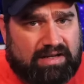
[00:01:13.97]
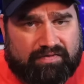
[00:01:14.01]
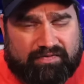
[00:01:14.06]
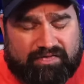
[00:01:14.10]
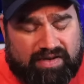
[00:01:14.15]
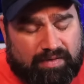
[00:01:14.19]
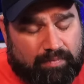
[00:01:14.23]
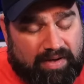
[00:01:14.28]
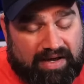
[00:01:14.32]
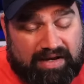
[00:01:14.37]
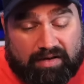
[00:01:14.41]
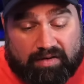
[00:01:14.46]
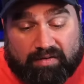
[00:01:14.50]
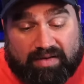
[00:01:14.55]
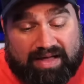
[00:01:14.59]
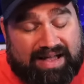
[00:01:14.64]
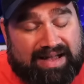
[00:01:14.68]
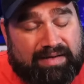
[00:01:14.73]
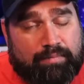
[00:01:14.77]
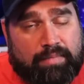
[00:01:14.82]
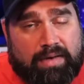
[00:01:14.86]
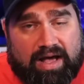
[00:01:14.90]
to defend Michael.
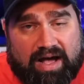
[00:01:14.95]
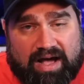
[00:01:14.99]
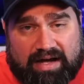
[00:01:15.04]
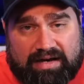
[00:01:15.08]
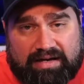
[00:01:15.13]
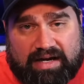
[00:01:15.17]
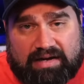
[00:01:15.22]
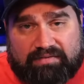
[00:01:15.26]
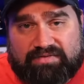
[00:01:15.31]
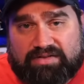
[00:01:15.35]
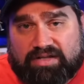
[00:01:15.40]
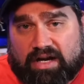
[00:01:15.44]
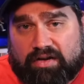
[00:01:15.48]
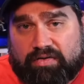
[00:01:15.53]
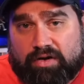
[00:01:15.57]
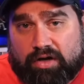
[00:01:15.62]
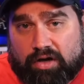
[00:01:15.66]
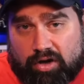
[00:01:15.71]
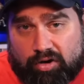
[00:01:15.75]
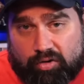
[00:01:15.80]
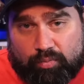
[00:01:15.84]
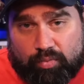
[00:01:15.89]
I am not. I've done
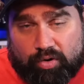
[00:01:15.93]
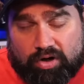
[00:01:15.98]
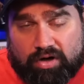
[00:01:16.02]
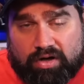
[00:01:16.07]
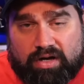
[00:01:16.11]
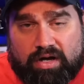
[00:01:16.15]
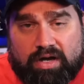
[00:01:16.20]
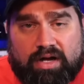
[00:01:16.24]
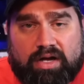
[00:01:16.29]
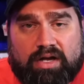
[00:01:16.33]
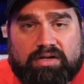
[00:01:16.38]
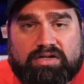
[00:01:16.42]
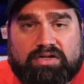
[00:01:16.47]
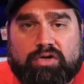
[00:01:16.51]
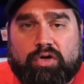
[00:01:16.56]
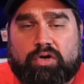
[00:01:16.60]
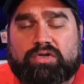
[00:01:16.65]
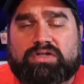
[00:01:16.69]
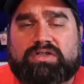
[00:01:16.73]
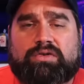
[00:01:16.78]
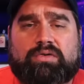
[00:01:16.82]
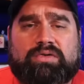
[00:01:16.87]
the homework. To
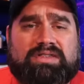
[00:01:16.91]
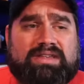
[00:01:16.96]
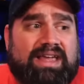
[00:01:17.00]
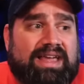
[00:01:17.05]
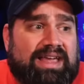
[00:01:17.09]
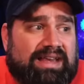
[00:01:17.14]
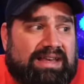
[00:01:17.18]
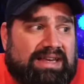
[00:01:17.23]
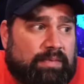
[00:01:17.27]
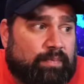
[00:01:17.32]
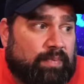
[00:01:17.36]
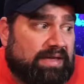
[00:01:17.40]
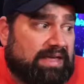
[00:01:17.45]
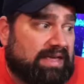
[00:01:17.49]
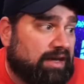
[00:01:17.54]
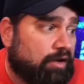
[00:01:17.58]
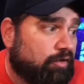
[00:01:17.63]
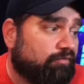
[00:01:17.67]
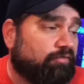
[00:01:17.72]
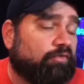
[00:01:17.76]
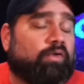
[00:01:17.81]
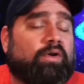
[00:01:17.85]
those of you who say, Andy, be
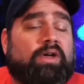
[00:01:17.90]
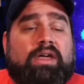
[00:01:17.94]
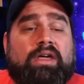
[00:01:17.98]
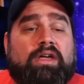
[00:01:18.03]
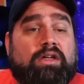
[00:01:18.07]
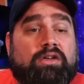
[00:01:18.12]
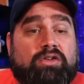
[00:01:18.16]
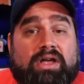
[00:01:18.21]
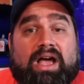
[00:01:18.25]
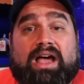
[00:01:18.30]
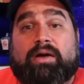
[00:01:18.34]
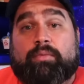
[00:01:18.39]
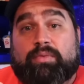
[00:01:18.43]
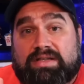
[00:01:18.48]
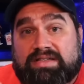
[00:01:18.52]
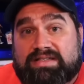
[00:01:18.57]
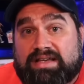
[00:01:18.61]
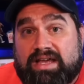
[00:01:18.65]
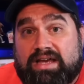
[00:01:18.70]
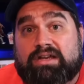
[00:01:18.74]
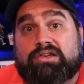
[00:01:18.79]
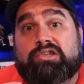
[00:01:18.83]
careful, I would
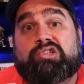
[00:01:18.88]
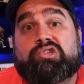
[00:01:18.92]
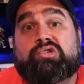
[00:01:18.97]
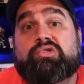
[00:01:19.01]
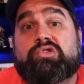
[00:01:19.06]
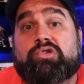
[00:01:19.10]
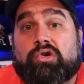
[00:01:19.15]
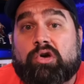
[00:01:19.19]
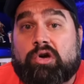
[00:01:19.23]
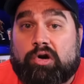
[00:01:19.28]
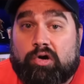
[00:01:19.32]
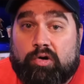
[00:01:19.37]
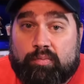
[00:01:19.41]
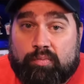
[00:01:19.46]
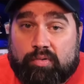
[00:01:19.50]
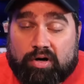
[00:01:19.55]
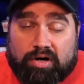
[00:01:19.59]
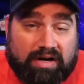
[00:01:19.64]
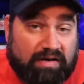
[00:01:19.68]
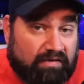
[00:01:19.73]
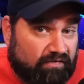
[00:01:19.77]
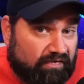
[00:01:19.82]
say do your
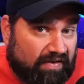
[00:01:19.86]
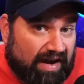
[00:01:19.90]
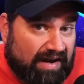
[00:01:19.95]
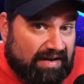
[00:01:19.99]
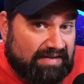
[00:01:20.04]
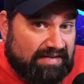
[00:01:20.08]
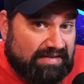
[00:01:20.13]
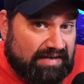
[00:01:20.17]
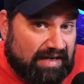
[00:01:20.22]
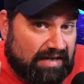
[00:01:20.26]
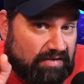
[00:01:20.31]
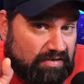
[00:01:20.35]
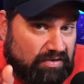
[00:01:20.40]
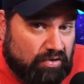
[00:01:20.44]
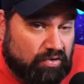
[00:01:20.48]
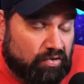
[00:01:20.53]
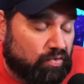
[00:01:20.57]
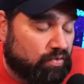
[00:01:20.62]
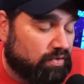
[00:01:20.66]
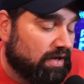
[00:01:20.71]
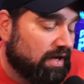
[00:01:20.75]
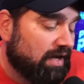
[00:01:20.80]
homework. In fact, stay
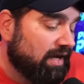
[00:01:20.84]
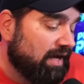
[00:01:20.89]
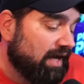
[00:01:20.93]
tuned